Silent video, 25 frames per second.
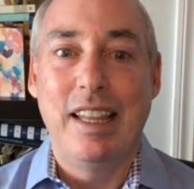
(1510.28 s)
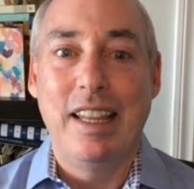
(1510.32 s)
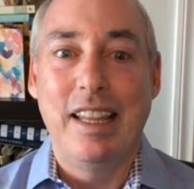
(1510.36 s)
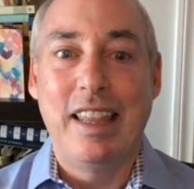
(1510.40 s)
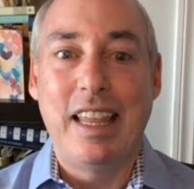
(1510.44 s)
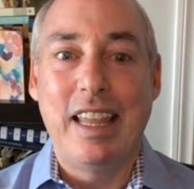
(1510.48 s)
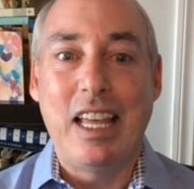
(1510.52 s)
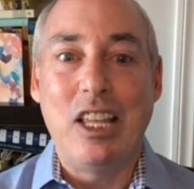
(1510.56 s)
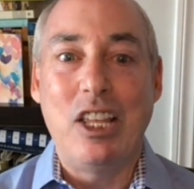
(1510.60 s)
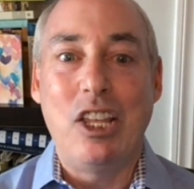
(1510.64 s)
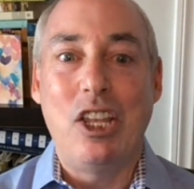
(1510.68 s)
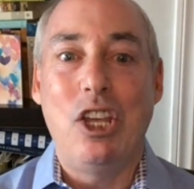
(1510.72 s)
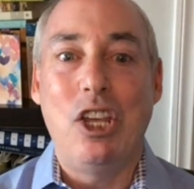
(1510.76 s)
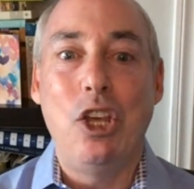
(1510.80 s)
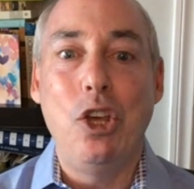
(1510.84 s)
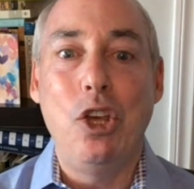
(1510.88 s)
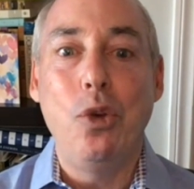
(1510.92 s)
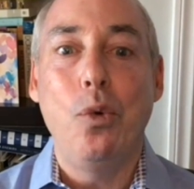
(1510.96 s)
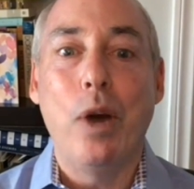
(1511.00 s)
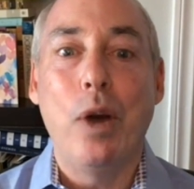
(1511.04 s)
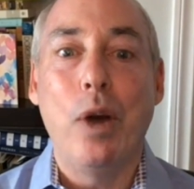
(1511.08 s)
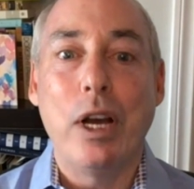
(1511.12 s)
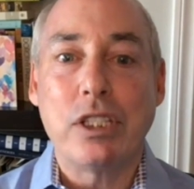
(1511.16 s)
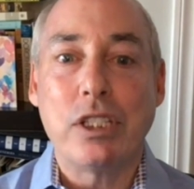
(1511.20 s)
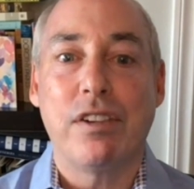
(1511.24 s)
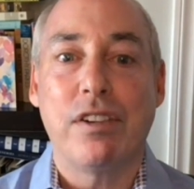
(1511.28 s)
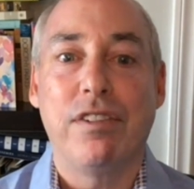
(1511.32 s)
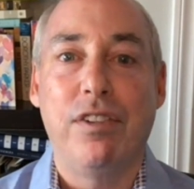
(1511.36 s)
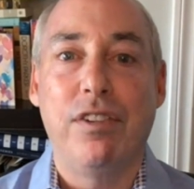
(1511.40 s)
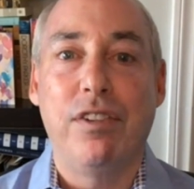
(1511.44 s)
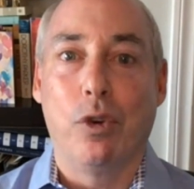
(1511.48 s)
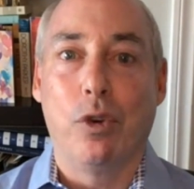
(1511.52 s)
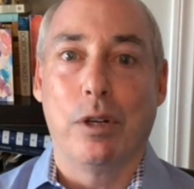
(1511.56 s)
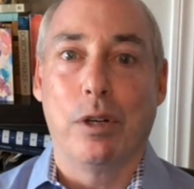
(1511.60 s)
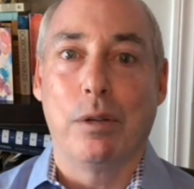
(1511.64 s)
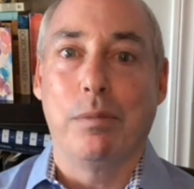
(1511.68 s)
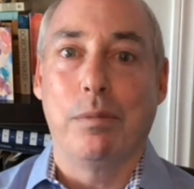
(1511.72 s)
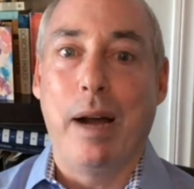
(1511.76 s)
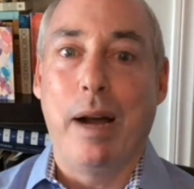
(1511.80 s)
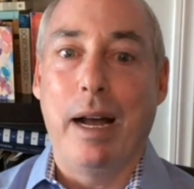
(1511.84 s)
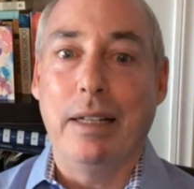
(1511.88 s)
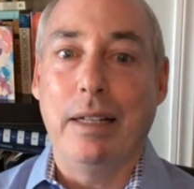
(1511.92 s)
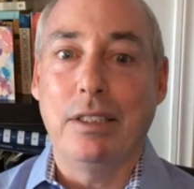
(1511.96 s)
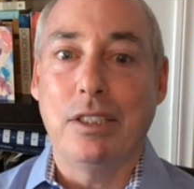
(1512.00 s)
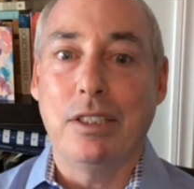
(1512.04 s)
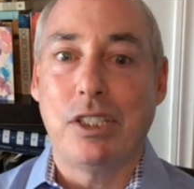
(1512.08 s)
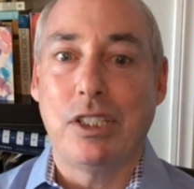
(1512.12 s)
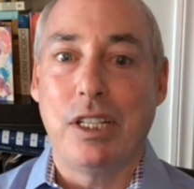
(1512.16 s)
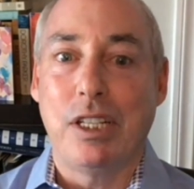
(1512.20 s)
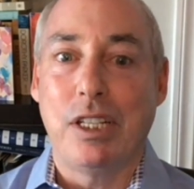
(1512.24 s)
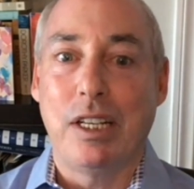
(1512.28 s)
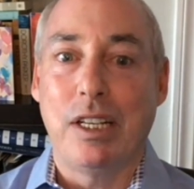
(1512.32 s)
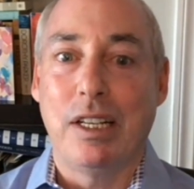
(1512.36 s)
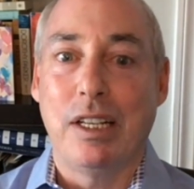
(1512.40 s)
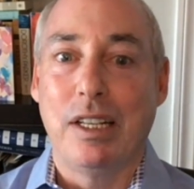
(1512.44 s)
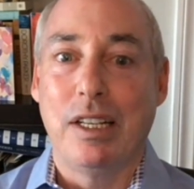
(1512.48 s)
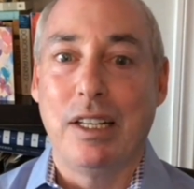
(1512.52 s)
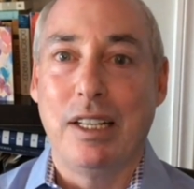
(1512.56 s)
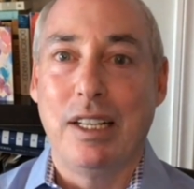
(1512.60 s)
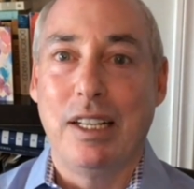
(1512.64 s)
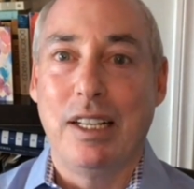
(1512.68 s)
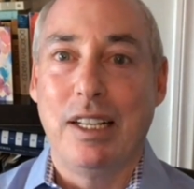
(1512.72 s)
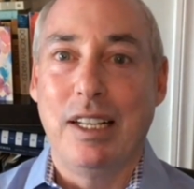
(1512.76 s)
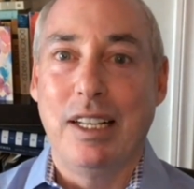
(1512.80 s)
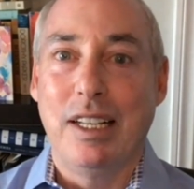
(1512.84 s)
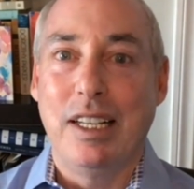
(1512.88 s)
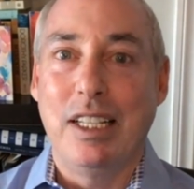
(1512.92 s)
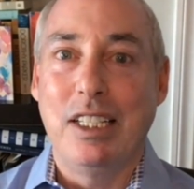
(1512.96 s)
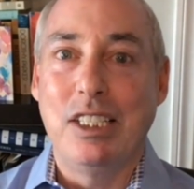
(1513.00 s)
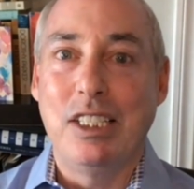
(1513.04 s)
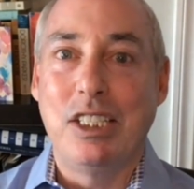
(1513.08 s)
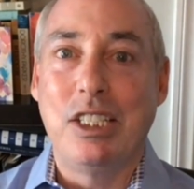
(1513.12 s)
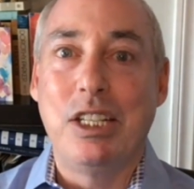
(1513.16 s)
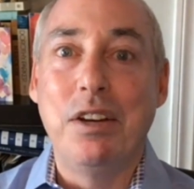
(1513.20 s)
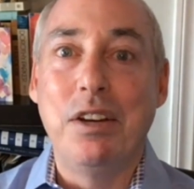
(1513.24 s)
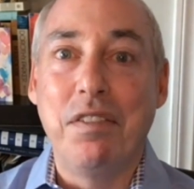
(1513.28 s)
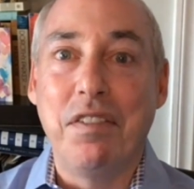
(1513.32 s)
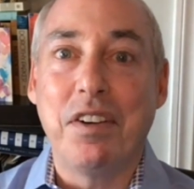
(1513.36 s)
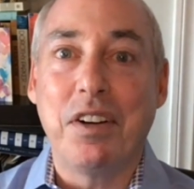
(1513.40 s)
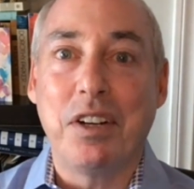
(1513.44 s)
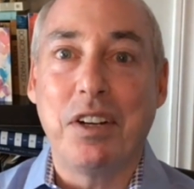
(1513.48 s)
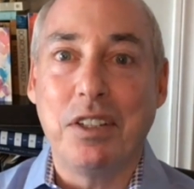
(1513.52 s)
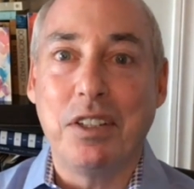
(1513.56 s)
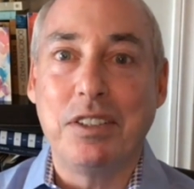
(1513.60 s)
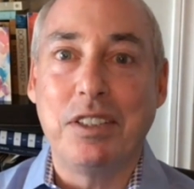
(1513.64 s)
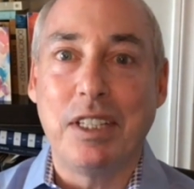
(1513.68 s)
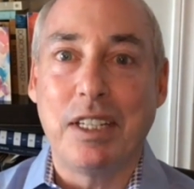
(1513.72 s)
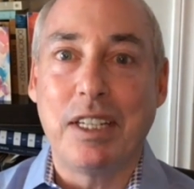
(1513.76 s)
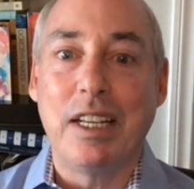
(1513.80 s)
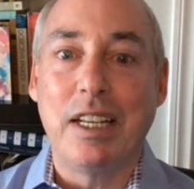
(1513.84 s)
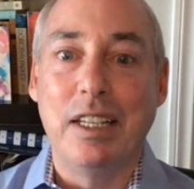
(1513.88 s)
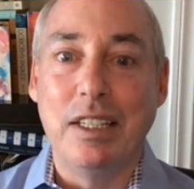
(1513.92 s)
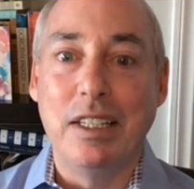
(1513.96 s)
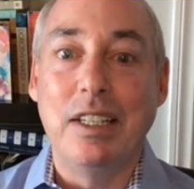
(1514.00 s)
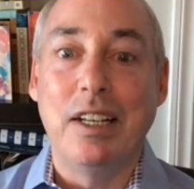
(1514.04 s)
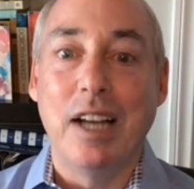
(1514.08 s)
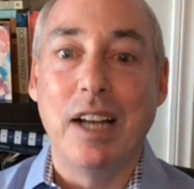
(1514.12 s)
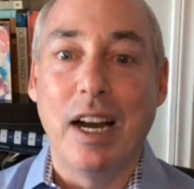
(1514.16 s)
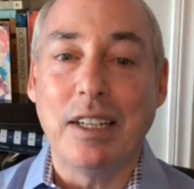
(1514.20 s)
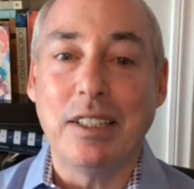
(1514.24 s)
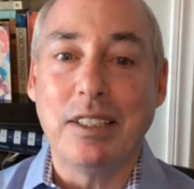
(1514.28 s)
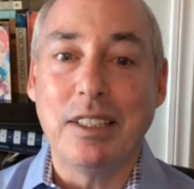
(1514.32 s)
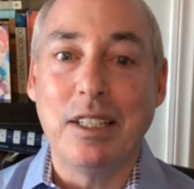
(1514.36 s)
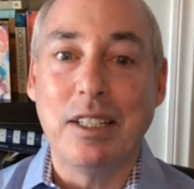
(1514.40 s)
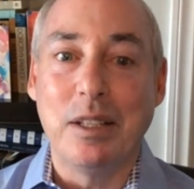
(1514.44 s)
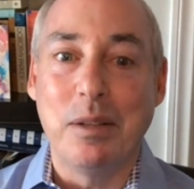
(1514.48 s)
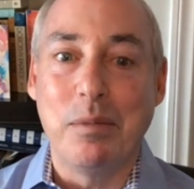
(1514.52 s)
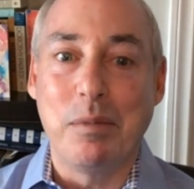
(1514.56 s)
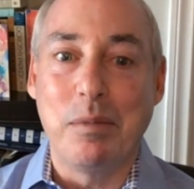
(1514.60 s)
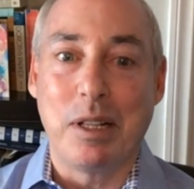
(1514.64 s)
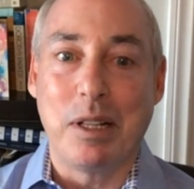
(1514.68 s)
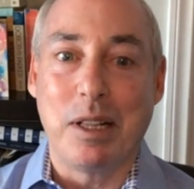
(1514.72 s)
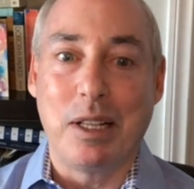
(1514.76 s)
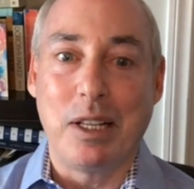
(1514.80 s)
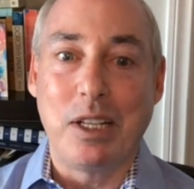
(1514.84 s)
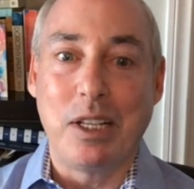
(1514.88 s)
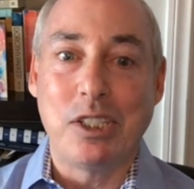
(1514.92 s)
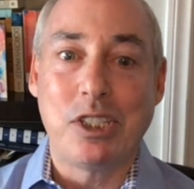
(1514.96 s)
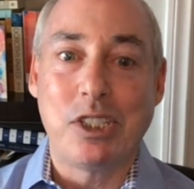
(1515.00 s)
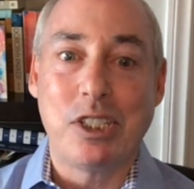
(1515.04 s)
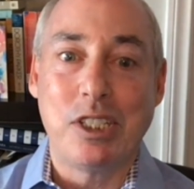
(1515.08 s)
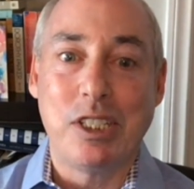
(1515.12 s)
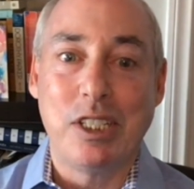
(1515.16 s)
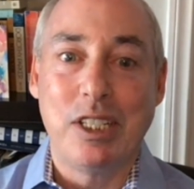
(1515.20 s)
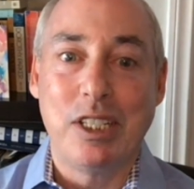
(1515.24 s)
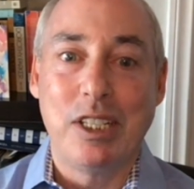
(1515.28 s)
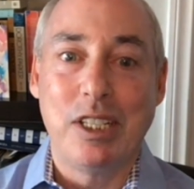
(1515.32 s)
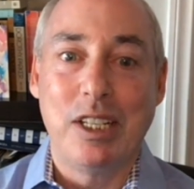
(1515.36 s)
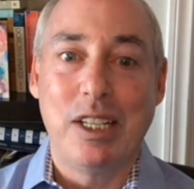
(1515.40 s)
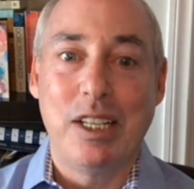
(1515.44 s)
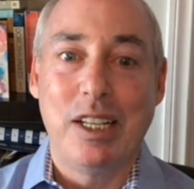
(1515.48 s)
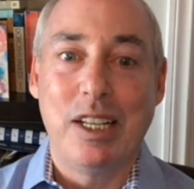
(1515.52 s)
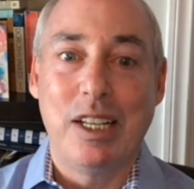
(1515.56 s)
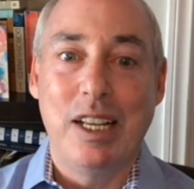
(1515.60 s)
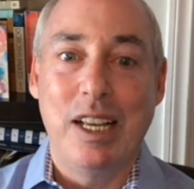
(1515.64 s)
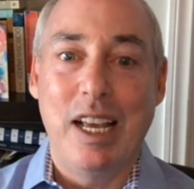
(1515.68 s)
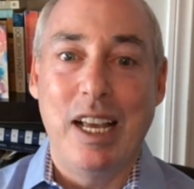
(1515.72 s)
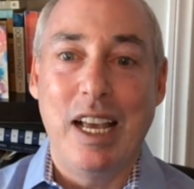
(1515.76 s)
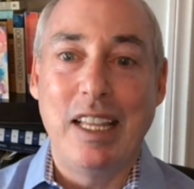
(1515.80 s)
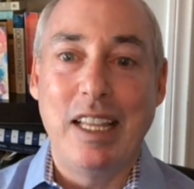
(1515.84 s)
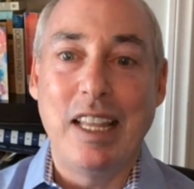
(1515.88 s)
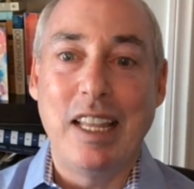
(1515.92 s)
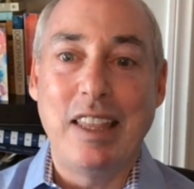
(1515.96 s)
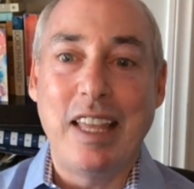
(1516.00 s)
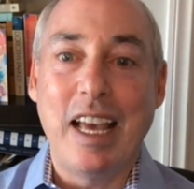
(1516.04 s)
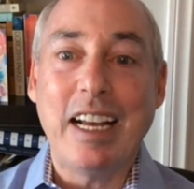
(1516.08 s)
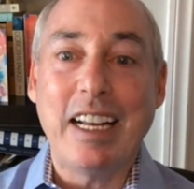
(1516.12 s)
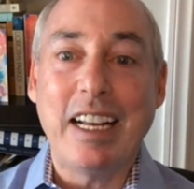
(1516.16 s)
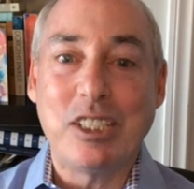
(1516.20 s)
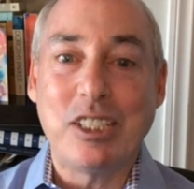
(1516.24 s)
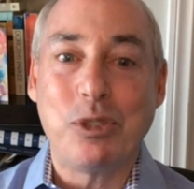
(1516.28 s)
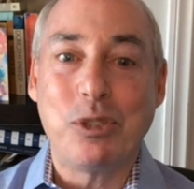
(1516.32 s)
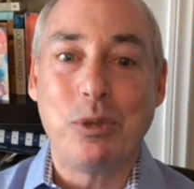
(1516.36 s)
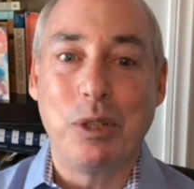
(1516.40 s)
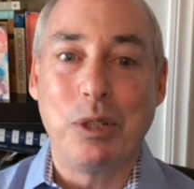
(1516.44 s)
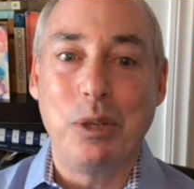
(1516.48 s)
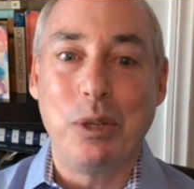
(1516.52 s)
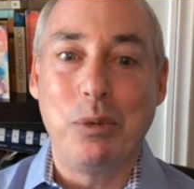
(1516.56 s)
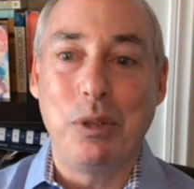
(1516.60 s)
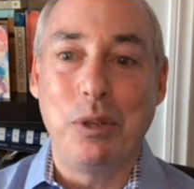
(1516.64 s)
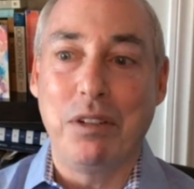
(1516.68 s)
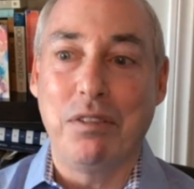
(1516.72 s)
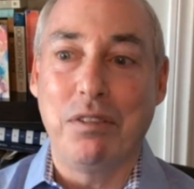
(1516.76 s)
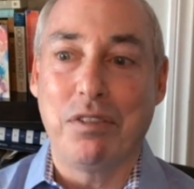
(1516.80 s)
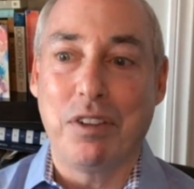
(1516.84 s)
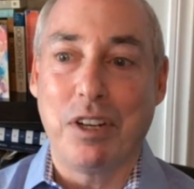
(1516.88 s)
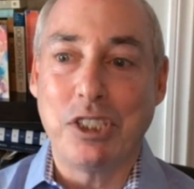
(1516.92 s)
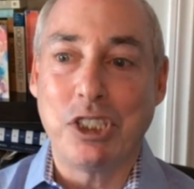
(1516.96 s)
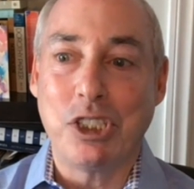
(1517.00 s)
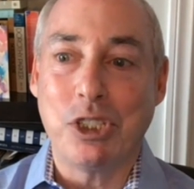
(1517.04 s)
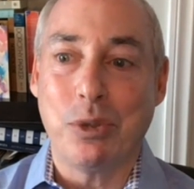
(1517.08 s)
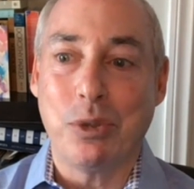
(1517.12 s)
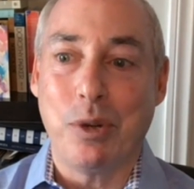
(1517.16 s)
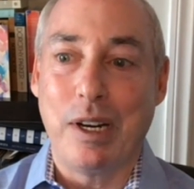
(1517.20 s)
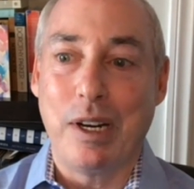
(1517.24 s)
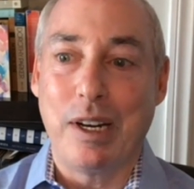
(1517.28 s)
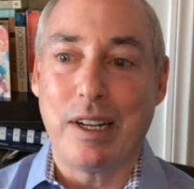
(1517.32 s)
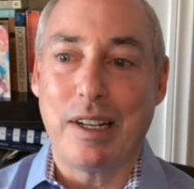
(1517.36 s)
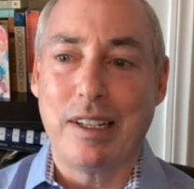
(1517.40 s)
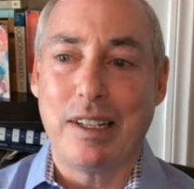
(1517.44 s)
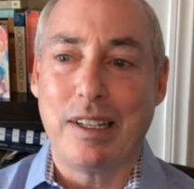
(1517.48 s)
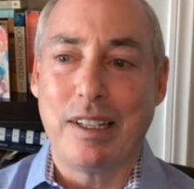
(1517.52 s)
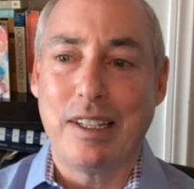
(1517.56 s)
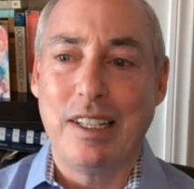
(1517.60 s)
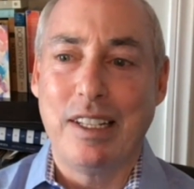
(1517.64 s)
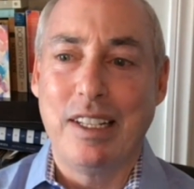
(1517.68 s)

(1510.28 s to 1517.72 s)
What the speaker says: that US foreign policy is difficult to conduct in the Middle East, and that gets really, really frustrating.